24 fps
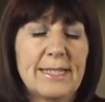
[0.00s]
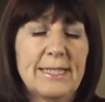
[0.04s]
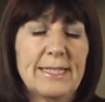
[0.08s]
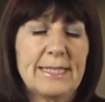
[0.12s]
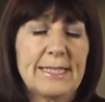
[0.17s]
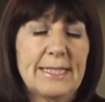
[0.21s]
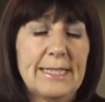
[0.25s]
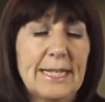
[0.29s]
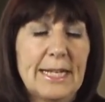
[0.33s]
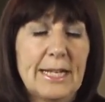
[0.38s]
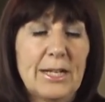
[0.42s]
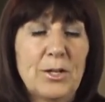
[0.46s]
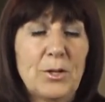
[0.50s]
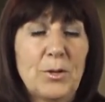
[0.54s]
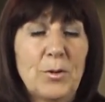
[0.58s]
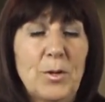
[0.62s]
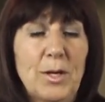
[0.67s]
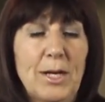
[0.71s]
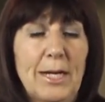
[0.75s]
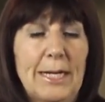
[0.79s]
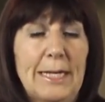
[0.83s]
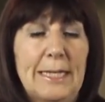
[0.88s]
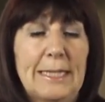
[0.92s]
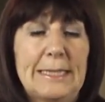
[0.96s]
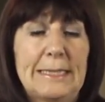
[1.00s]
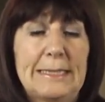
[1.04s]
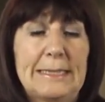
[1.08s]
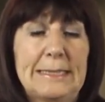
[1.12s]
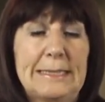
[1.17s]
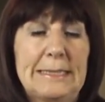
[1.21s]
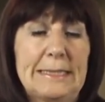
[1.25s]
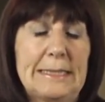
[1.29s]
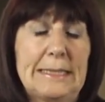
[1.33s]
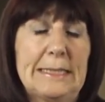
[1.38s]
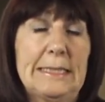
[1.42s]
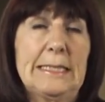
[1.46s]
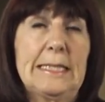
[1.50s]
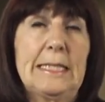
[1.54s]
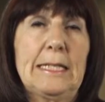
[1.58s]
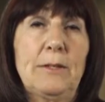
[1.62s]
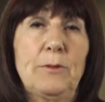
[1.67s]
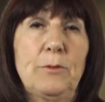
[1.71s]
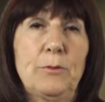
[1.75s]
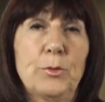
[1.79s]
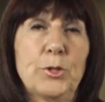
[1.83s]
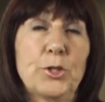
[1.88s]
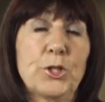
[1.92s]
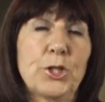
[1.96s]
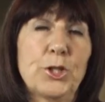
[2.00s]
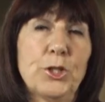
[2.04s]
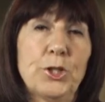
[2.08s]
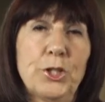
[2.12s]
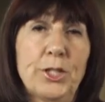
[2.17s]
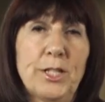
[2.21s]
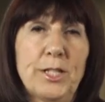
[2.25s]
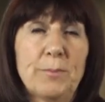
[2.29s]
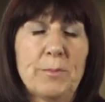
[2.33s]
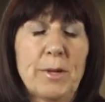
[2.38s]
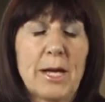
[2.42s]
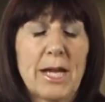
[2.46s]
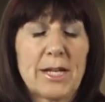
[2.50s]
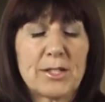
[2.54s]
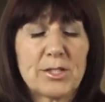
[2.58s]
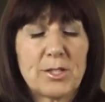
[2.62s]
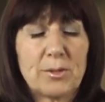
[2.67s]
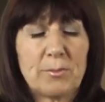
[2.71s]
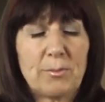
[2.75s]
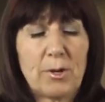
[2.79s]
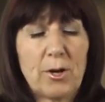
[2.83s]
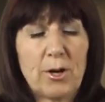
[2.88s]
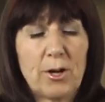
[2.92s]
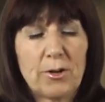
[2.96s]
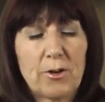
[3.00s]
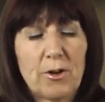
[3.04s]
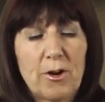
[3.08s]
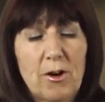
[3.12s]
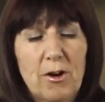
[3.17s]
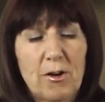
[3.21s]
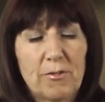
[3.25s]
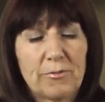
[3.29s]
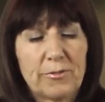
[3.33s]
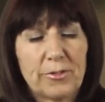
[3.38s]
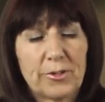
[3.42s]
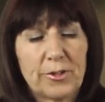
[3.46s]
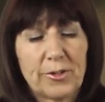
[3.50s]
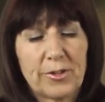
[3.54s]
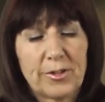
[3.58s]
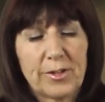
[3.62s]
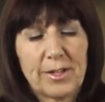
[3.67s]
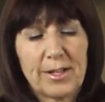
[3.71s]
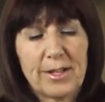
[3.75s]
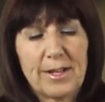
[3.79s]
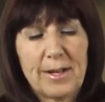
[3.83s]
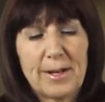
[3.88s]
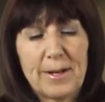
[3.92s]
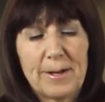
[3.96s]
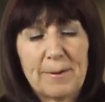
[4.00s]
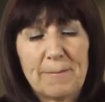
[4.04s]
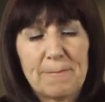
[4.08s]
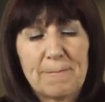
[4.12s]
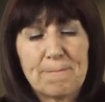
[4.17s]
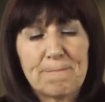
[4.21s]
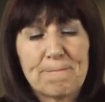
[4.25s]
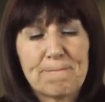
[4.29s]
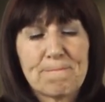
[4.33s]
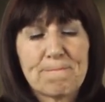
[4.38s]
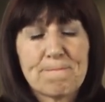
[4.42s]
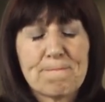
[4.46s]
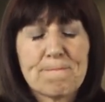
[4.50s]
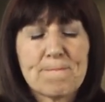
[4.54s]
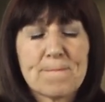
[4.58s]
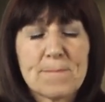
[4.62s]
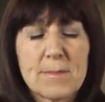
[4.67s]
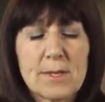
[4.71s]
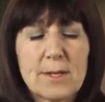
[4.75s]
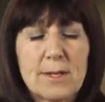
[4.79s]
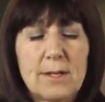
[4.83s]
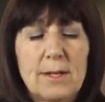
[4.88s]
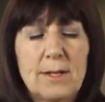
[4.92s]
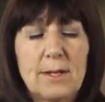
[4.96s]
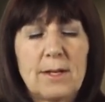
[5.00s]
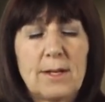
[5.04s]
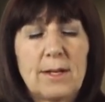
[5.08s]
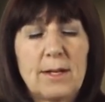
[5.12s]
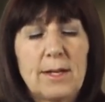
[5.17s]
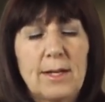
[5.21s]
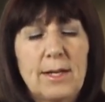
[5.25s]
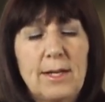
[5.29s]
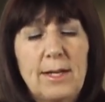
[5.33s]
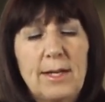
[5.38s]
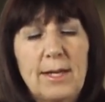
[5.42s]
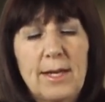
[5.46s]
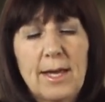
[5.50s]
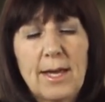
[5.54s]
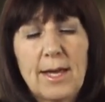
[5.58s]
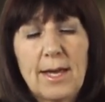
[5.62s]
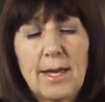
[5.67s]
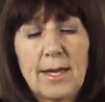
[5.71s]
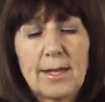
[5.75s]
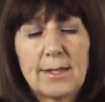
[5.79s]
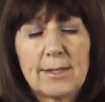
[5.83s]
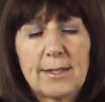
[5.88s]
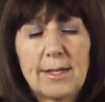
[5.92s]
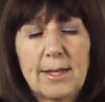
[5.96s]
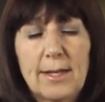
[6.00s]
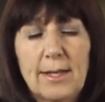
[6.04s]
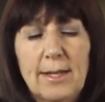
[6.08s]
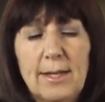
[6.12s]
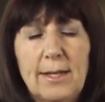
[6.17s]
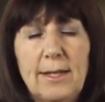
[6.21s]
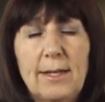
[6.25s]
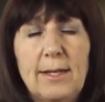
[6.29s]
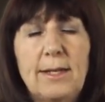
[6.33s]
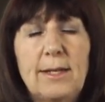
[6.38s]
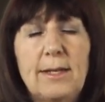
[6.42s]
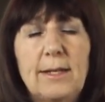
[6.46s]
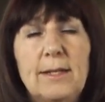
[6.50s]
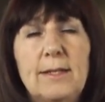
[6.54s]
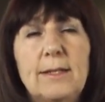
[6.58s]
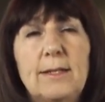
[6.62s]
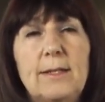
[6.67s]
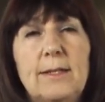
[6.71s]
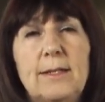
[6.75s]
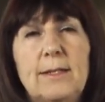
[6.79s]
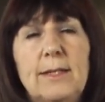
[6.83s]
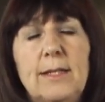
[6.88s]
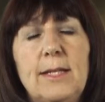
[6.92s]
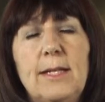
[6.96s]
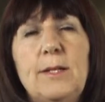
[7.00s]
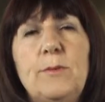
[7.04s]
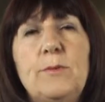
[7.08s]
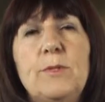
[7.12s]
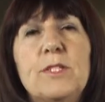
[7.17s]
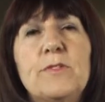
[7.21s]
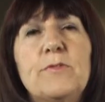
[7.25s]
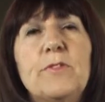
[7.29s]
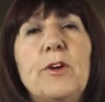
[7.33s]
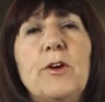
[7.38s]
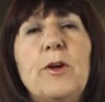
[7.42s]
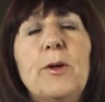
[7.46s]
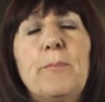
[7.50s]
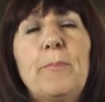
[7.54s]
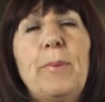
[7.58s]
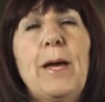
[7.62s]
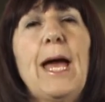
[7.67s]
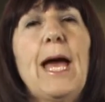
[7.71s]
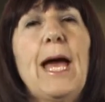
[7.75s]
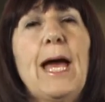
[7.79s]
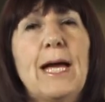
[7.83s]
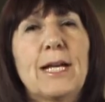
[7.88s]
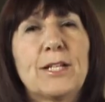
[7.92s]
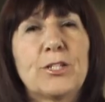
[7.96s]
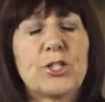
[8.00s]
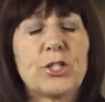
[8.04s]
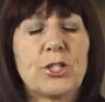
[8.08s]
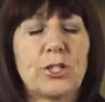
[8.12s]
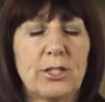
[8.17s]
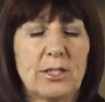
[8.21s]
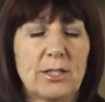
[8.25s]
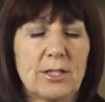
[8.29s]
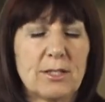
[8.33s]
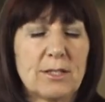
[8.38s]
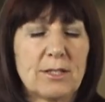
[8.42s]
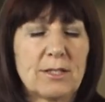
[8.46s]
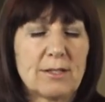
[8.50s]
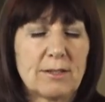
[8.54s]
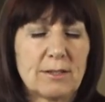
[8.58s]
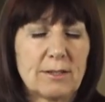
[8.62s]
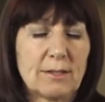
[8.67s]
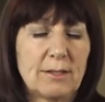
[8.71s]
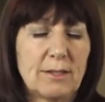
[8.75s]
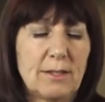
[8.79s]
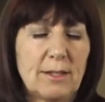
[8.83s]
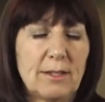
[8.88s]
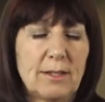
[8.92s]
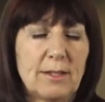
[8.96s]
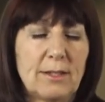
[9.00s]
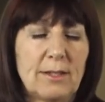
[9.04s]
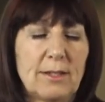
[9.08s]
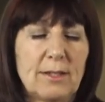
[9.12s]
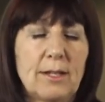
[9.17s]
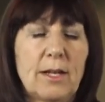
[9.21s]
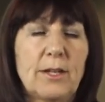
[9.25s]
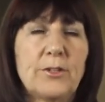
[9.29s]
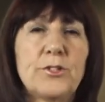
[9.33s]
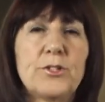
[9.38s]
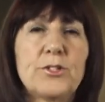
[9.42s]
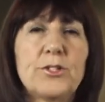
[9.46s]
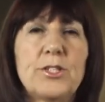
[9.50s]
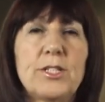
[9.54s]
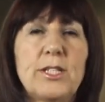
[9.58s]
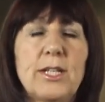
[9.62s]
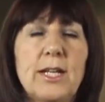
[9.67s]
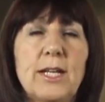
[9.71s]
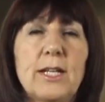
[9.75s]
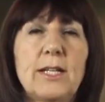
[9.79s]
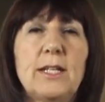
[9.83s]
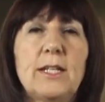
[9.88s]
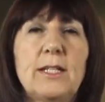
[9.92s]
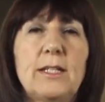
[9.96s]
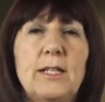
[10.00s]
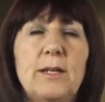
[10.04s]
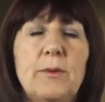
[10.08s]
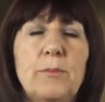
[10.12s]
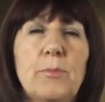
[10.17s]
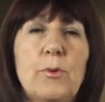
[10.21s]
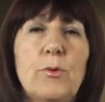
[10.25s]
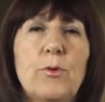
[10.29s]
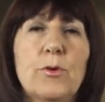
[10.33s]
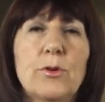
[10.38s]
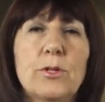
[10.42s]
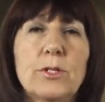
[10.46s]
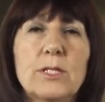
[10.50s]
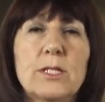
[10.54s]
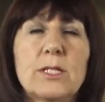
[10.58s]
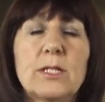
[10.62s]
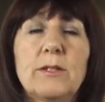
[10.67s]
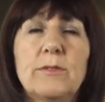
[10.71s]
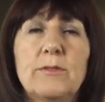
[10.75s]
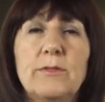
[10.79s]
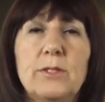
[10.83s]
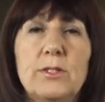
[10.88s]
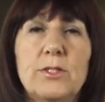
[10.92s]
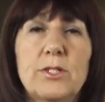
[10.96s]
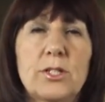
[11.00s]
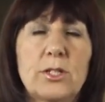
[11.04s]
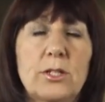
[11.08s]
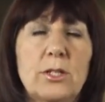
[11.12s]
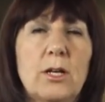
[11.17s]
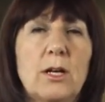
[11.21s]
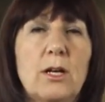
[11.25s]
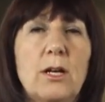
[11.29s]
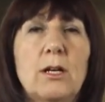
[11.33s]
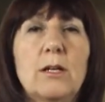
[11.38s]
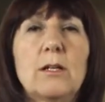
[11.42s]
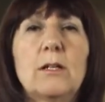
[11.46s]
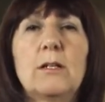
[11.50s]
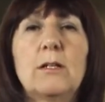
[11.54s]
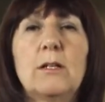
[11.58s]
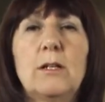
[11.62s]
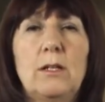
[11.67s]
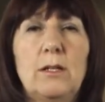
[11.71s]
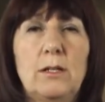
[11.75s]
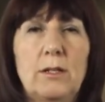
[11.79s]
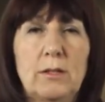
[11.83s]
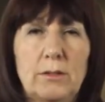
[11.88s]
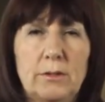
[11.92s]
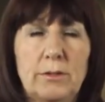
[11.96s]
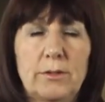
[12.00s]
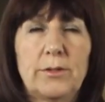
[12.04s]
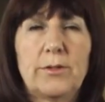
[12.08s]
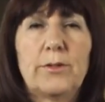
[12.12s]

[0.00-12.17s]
Now, returning back to Bonhoeffer, he was very passionate in understanding the importance of the Tanakh, or